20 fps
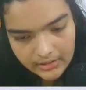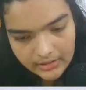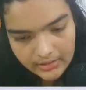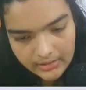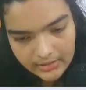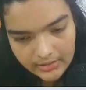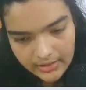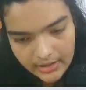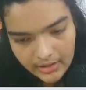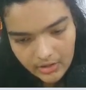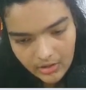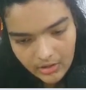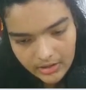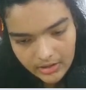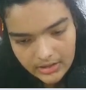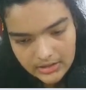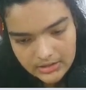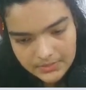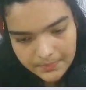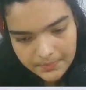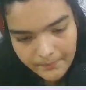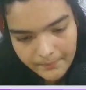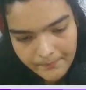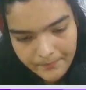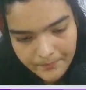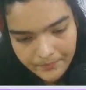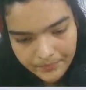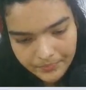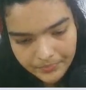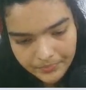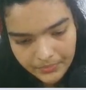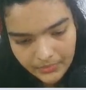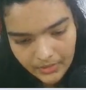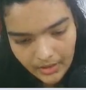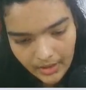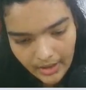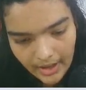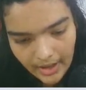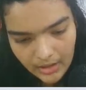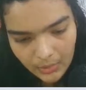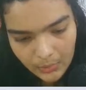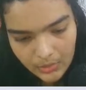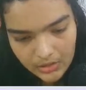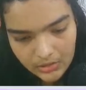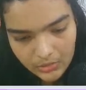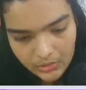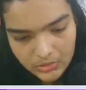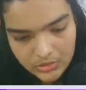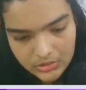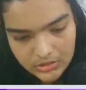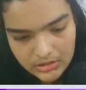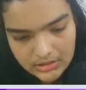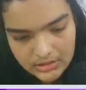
click on it, and we'll go to this